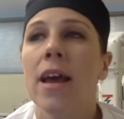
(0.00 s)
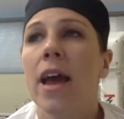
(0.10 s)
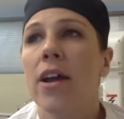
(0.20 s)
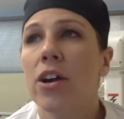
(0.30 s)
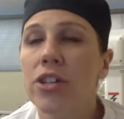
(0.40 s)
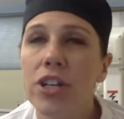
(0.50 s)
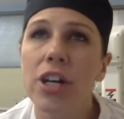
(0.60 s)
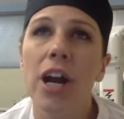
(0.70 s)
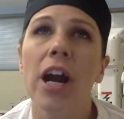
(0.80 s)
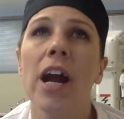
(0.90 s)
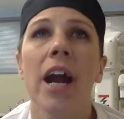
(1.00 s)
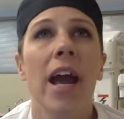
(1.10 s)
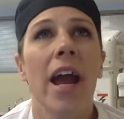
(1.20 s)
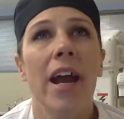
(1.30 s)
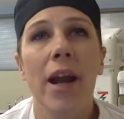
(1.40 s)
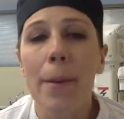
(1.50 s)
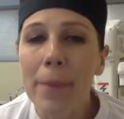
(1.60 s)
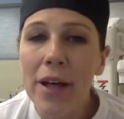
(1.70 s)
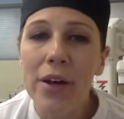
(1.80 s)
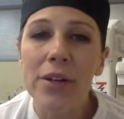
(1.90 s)
and our sugar and our
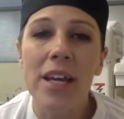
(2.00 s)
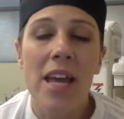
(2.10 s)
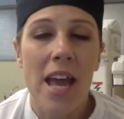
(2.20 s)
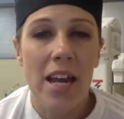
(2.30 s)
milk,